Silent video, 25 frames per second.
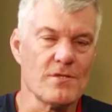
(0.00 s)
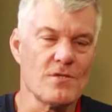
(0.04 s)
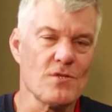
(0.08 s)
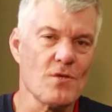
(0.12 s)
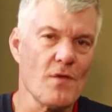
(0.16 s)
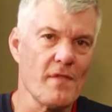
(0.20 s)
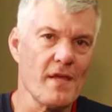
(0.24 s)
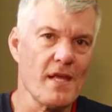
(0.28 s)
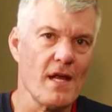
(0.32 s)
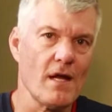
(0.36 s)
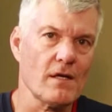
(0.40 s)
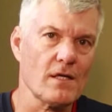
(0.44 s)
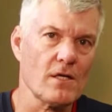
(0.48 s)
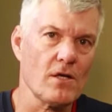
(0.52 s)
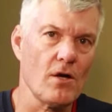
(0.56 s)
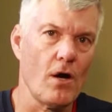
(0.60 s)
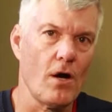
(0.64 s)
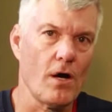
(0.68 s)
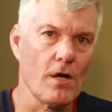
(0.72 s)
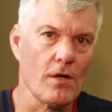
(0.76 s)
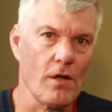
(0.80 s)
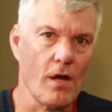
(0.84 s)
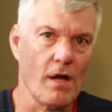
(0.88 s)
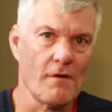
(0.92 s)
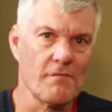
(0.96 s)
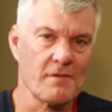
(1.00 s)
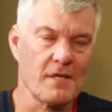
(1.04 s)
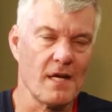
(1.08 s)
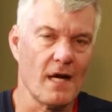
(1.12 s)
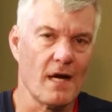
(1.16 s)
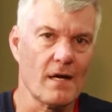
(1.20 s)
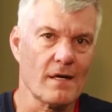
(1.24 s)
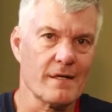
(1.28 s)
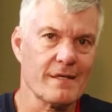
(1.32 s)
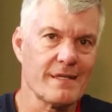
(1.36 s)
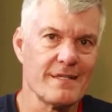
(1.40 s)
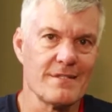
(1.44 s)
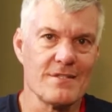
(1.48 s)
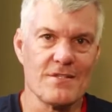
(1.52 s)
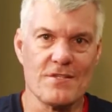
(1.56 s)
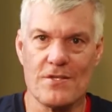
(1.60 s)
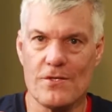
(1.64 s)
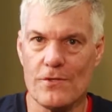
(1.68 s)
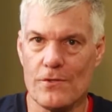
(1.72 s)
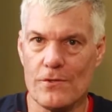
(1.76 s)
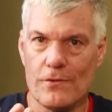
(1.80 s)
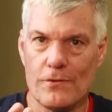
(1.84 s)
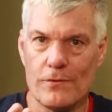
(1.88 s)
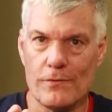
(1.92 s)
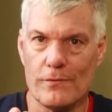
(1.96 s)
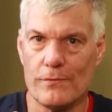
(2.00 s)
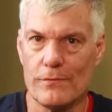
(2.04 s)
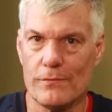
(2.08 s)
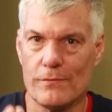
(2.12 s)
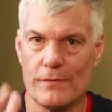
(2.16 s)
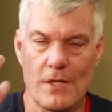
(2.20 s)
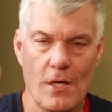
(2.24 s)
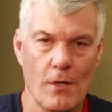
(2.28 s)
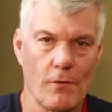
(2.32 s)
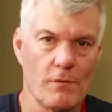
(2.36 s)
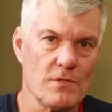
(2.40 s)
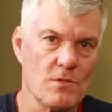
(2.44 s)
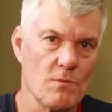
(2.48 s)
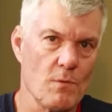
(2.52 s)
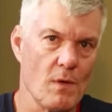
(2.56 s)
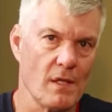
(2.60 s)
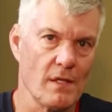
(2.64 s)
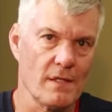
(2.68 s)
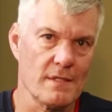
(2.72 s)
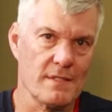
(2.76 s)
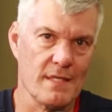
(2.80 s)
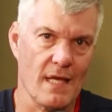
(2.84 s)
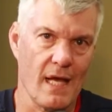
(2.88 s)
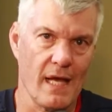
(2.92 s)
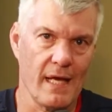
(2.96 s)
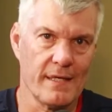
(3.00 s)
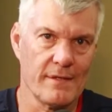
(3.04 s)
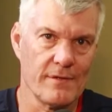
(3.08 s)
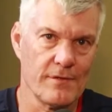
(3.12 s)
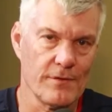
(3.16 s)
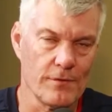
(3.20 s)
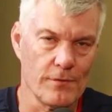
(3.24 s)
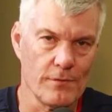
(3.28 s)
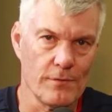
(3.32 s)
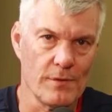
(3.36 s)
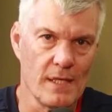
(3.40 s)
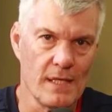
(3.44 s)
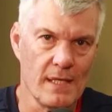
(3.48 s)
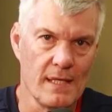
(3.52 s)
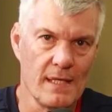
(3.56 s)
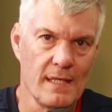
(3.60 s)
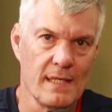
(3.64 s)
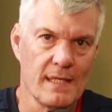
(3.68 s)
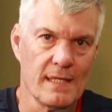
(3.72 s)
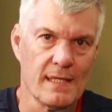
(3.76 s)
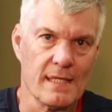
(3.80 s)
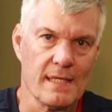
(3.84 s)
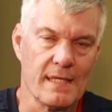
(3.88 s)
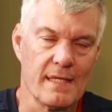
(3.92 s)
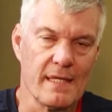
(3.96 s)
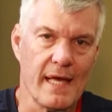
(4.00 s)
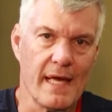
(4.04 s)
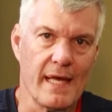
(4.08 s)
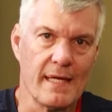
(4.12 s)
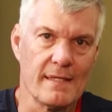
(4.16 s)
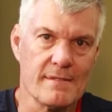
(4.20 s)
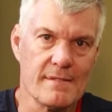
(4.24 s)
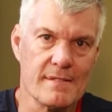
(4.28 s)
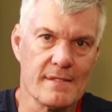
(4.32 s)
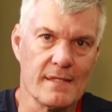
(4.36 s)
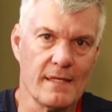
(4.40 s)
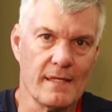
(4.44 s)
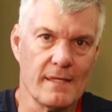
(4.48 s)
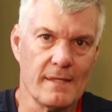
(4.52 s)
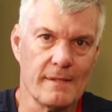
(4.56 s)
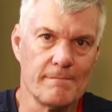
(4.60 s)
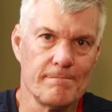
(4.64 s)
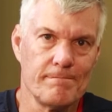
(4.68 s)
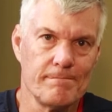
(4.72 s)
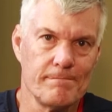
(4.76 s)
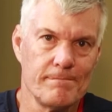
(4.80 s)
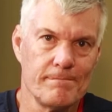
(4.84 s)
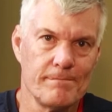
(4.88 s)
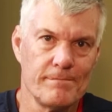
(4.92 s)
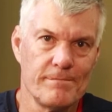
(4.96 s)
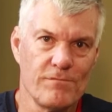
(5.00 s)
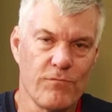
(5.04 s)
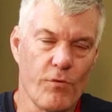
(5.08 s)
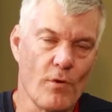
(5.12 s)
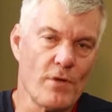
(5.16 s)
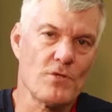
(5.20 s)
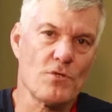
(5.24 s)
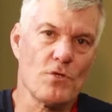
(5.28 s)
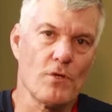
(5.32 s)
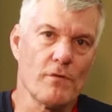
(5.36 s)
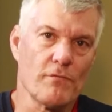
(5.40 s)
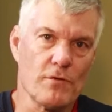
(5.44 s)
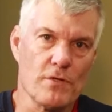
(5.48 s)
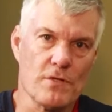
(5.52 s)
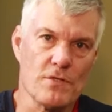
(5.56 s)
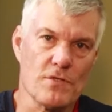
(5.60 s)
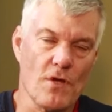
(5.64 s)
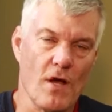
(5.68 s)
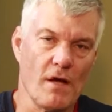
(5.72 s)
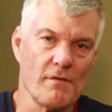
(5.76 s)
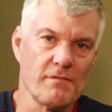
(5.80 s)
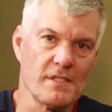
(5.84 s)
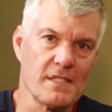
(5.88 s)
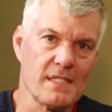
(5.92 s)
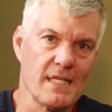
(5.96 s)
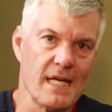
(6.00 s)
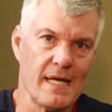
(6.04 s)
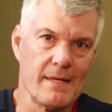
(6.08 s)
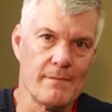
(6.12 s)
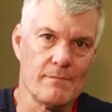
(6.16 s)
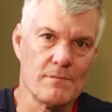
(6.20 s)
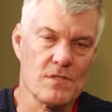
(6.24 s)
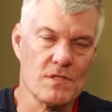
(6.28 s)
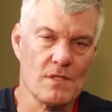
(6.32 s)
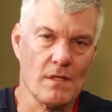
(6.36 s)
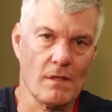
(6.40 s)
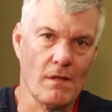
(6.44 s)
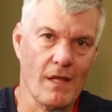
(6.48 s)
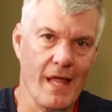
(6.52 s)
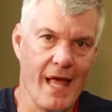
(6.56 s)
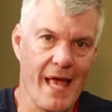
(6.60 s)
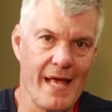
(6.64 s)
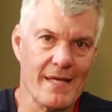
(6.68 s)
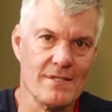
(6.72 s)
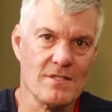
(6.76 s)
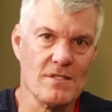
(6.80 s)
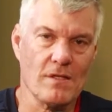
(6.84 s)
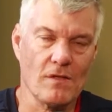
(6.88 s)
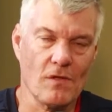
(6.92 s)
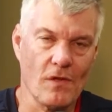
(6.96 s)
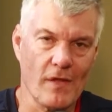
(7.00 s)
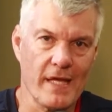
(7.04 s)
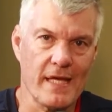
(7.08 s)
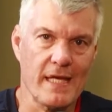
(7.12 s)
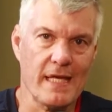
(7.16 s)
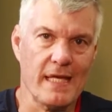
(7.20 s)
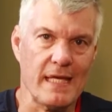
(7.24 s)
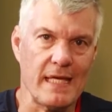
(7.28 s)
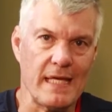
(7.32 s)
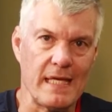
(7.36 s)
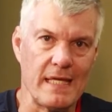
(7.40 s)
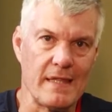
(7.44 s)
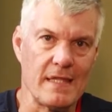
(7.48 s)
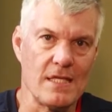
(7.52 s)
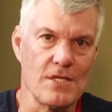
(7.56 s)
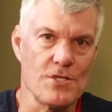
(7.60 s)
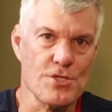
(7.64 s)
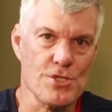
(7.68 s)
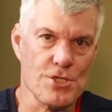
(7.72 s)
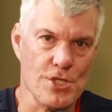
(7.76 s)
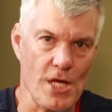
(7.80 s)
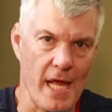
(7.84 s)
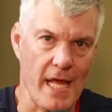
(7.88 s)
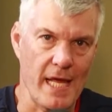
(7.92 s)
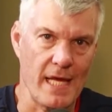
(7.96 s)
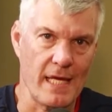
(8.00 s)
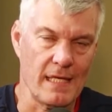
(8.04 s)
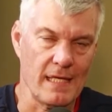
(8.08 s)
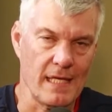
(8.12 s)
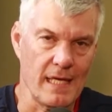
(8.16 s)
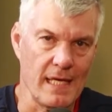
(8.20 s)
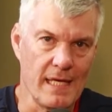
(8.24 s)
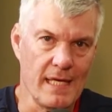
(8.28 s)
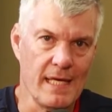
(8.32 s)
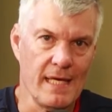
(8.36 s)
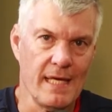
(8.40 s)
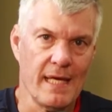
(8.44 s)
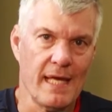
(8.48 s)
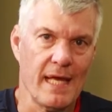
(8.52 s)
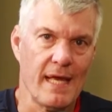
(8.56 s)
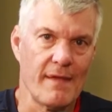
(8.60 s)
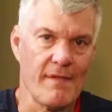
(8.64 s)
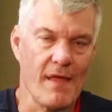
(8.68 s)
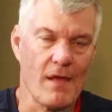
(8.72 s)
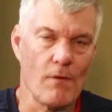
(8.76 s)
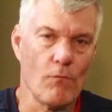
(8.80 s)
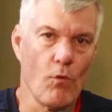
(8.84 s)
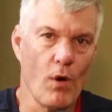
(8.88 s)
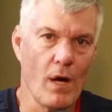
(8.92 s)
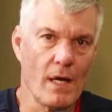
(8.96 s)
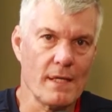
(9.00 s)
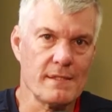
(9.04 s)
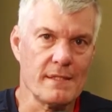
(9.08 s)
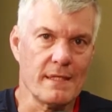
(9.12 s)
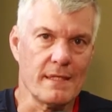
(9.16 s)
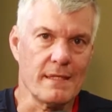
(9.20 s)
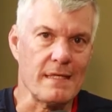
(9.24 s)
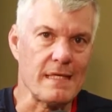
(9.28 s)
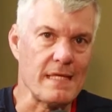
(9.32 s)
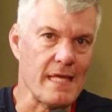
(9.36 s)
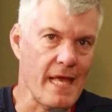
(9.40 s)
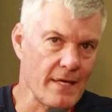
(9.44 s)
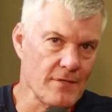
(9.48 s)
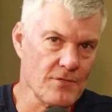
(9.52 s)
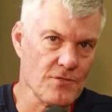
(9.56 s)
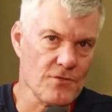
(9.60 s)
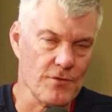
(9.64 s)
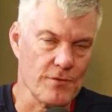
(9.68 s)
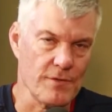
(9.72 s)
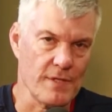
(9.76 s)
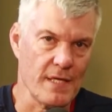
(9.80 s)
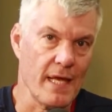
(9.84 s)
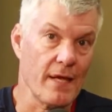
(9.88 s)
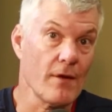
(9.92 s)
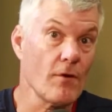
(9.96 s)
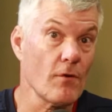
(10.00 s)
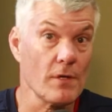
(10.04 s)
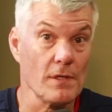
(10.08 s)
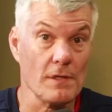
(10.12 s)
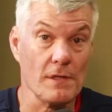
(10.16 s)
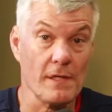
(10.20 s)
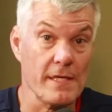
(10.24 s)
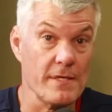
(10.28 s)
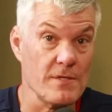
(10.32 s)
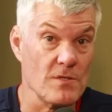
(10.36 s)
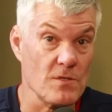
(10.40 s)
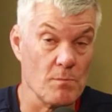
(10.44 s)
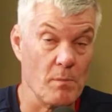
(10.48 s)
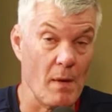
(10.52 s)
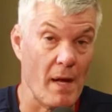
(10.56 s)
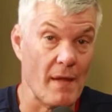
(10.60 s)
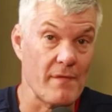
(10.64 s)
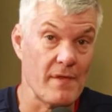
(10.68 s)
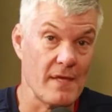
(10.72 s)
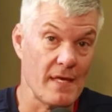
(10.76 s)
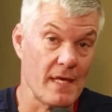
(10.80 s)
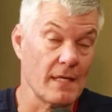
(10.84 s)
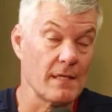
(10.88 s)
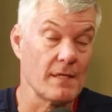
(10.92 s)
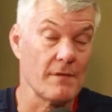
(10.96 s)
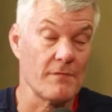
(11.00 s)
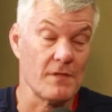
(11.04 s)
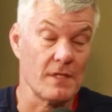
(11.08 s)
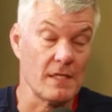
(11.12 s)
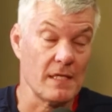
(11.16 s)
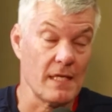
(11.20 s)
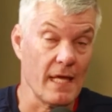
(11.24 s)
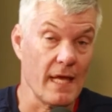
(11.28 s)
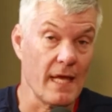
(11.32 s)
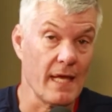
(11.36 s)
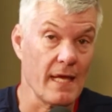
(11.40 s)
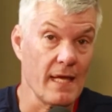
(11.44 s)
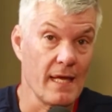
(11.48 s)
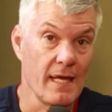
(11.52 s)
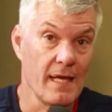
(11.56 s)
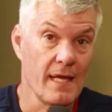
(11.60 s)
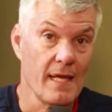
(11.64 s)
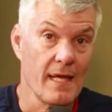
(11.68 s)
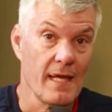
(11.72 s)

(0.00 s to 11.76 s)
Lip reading: so they aren't caught off guard, because you know as well as I do that voiceover is oftentimes the last link in the chain, and they want it yesterday, or at least by the end of the day.